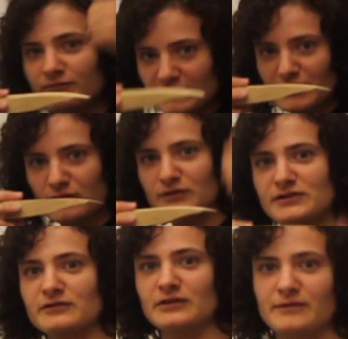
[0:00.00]

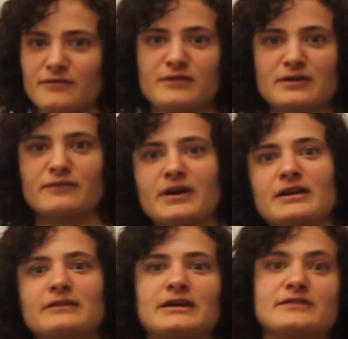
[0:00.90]
increased lift. Think of kind
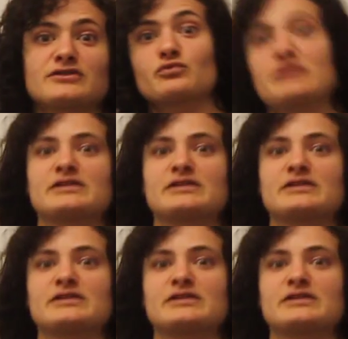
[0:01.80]
of like a sweet